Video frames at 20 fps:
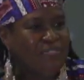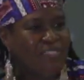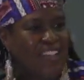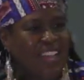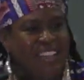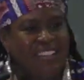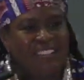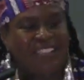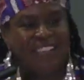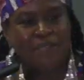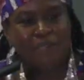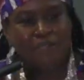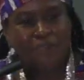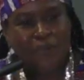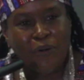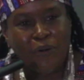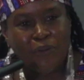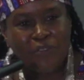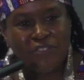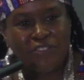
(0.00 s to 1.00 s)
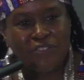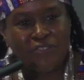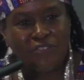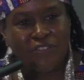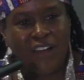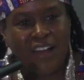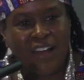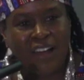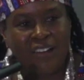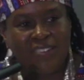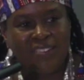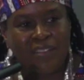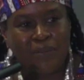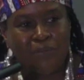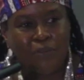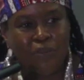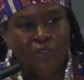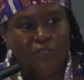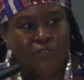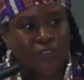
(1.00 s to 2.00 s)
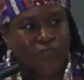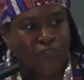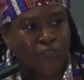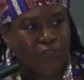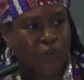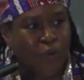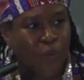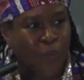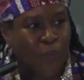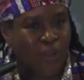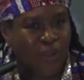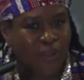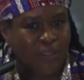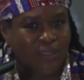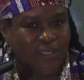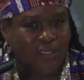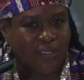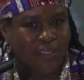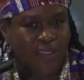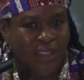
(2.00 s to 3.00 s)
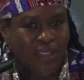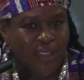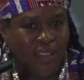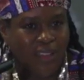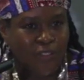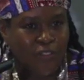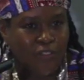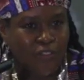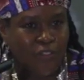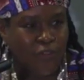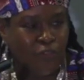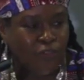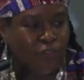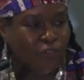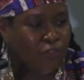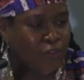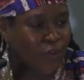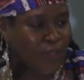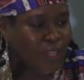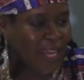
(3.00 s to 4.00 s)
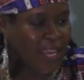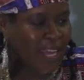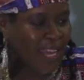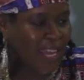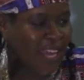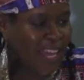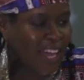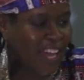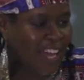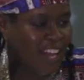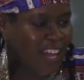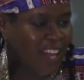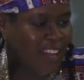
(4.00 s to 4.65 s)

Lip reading: that it's important for us in moving forward to fully